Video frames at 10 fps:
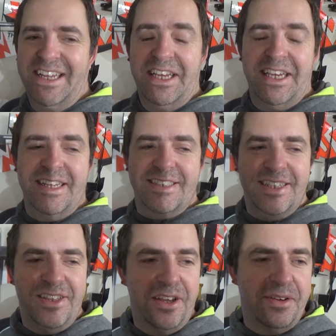It's in
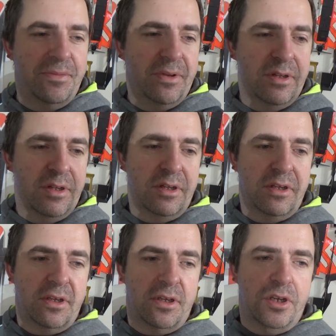the
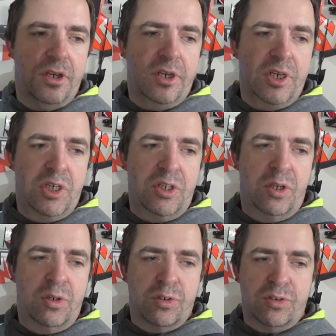
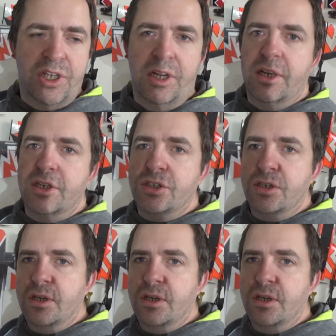usual Chinglish